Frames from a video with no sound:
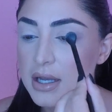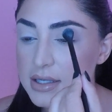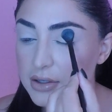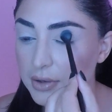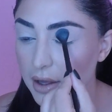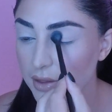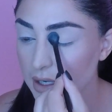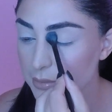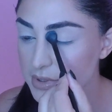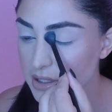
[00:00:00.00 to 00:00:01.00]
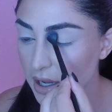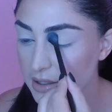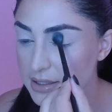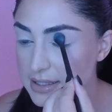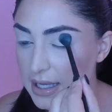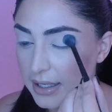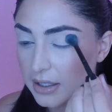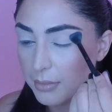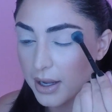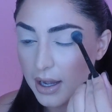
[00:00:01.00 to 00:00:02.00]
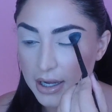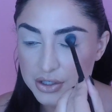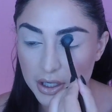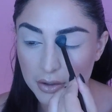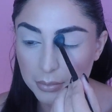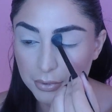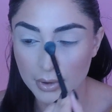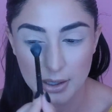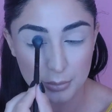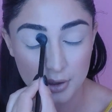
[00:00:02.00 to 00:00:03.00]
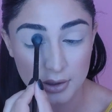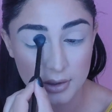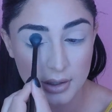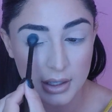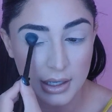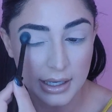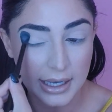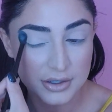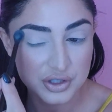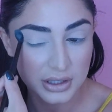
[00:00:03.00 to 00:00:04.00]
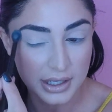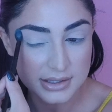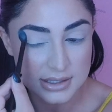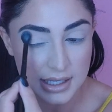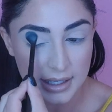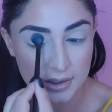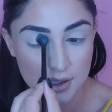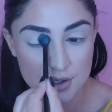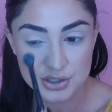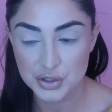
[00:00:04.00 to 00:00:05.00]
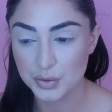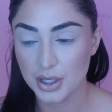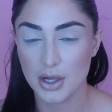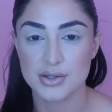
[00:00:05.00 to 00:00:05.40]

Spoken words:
So now that I'm done setting my eyeshadow primer, I actually like to take two coats.